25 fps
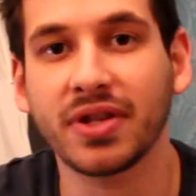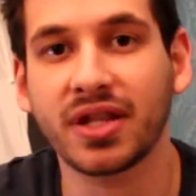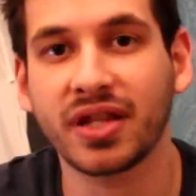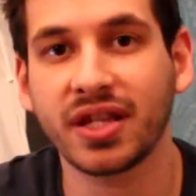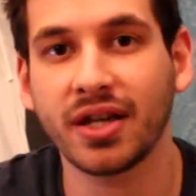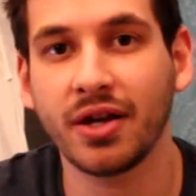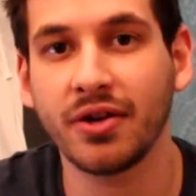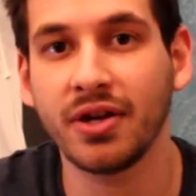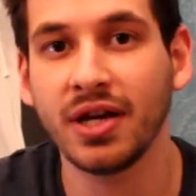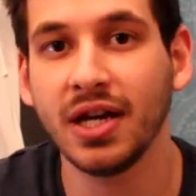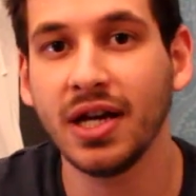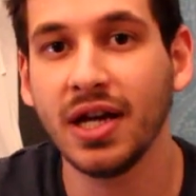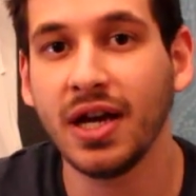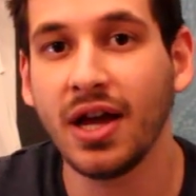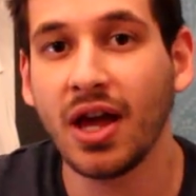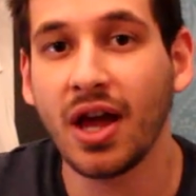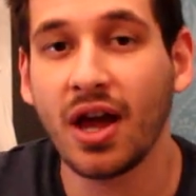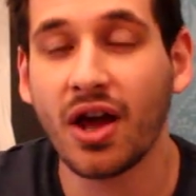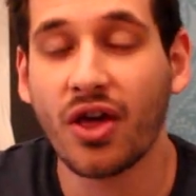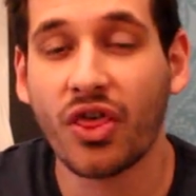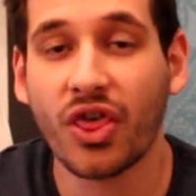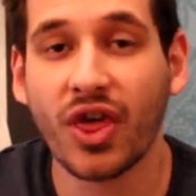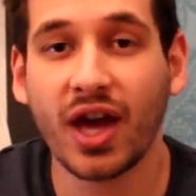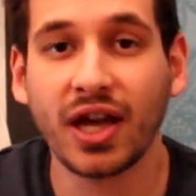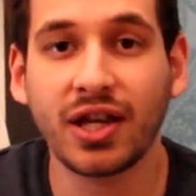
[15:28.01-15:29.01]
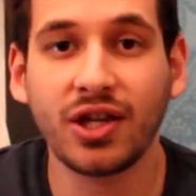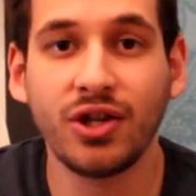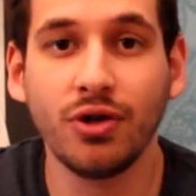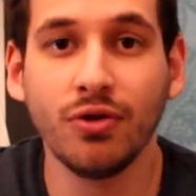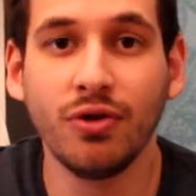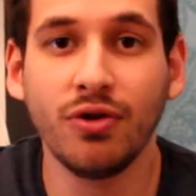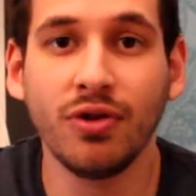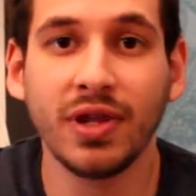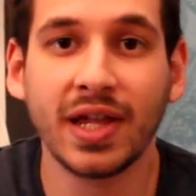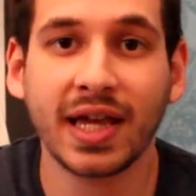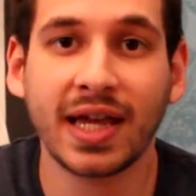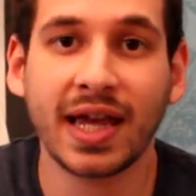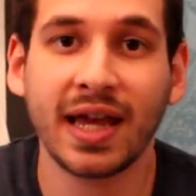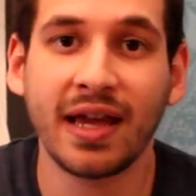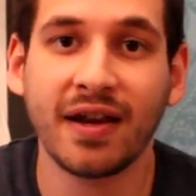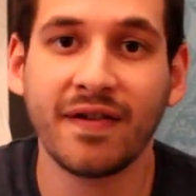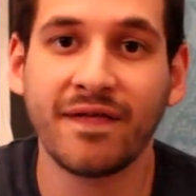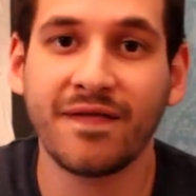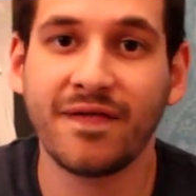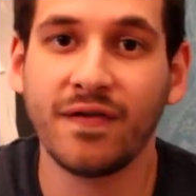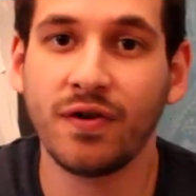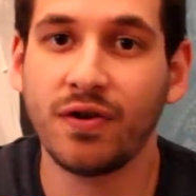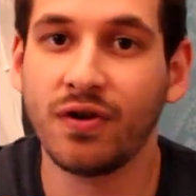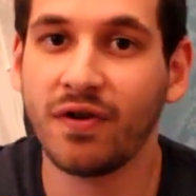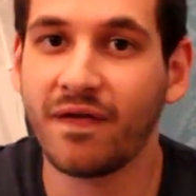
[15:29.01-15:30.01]
So thank you all again
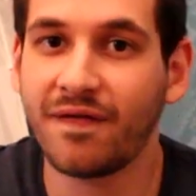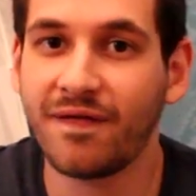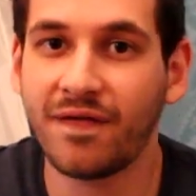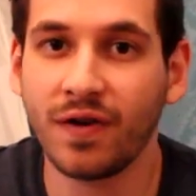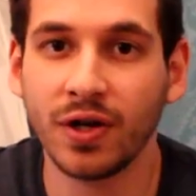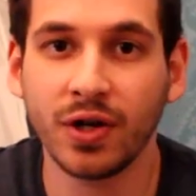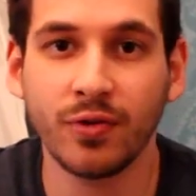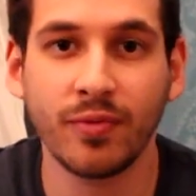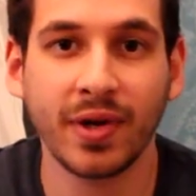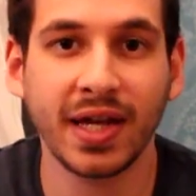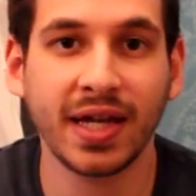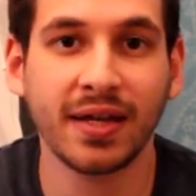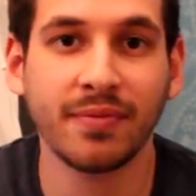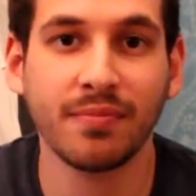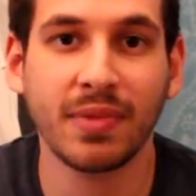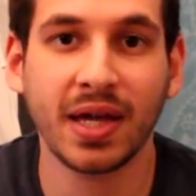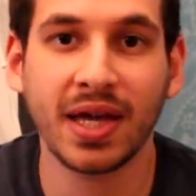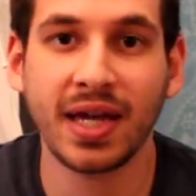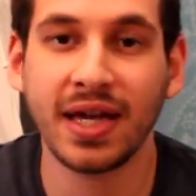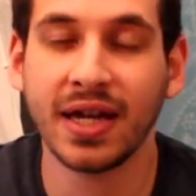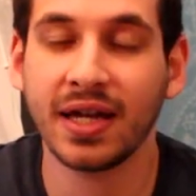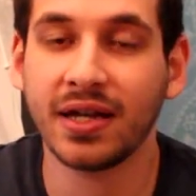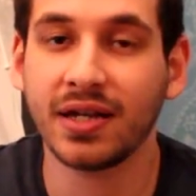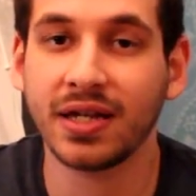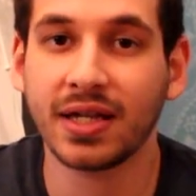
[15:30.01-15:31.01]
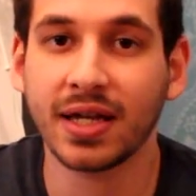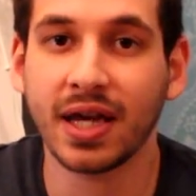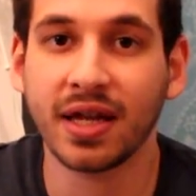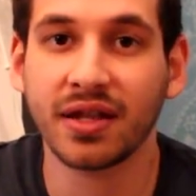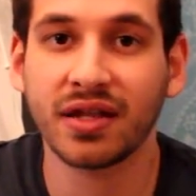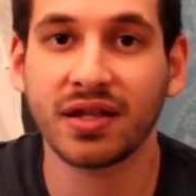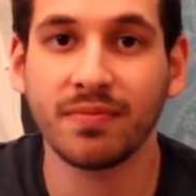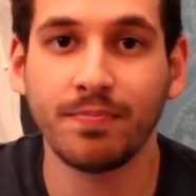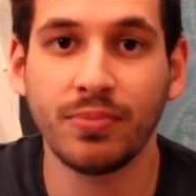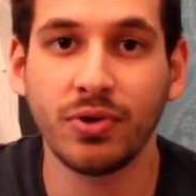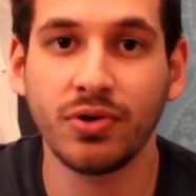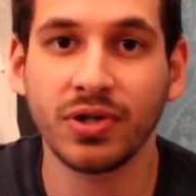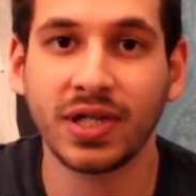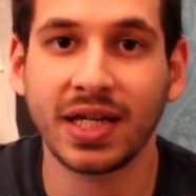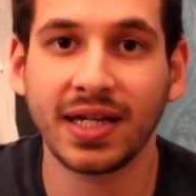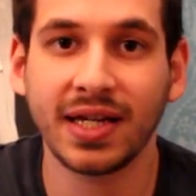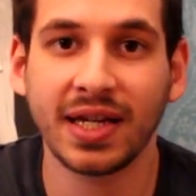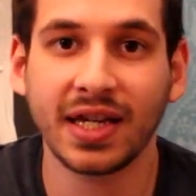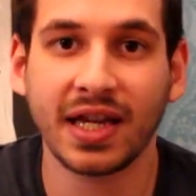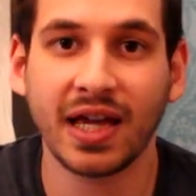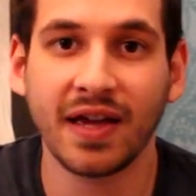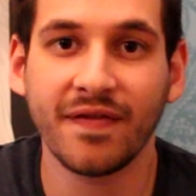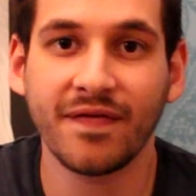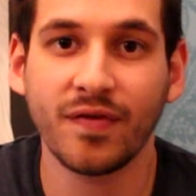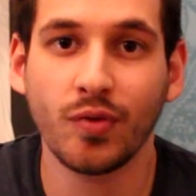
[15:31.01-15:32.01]
for following me and supporting
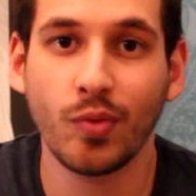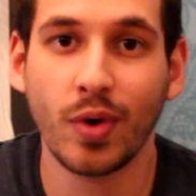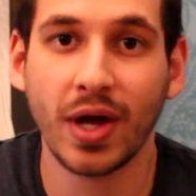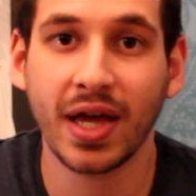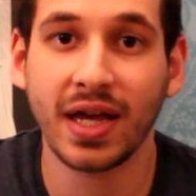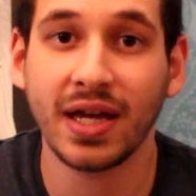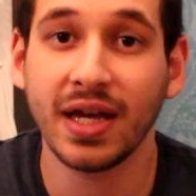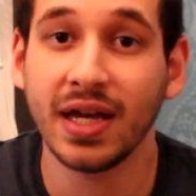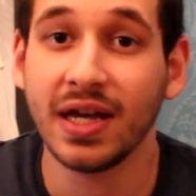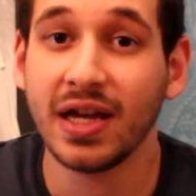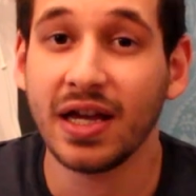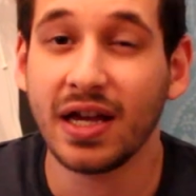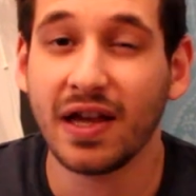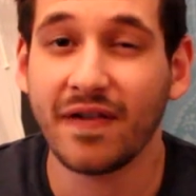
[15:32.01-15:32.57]
the giveaway.